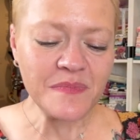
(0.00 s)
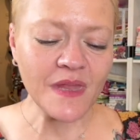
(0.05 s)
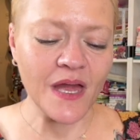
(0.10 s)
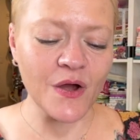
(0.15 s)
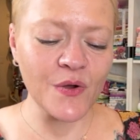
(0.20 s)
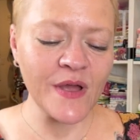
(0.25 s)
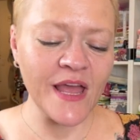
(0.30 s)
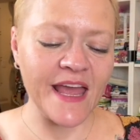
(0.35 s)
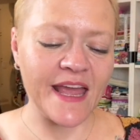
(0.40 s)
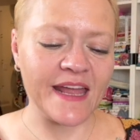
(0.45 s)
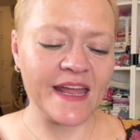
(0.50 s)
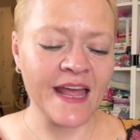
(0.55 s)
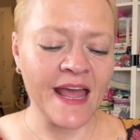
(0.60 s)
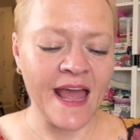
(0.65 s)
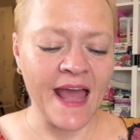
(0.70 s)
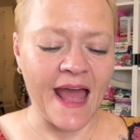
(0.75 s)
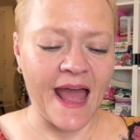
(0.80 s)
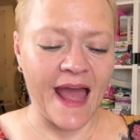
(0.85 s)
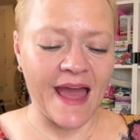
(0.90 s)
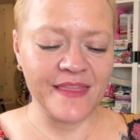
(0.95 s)
Okay,
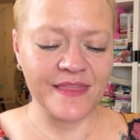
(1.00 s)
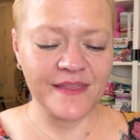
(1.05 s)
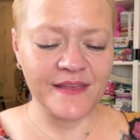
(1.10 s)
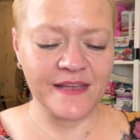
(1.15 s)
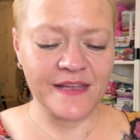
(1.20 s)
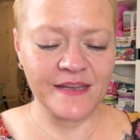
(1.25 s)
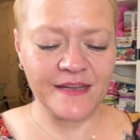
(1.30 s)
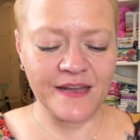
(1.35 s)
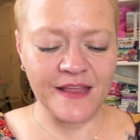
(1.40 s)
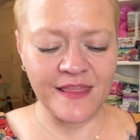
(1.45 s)
and then